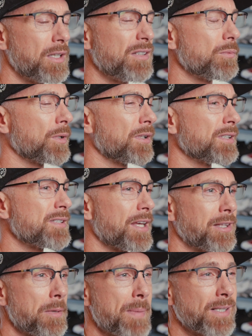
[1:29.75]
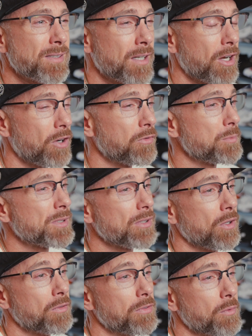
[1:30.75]
didn't really take the best care of
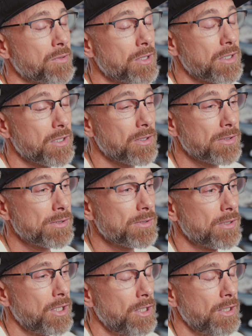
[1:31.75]
himself over the years.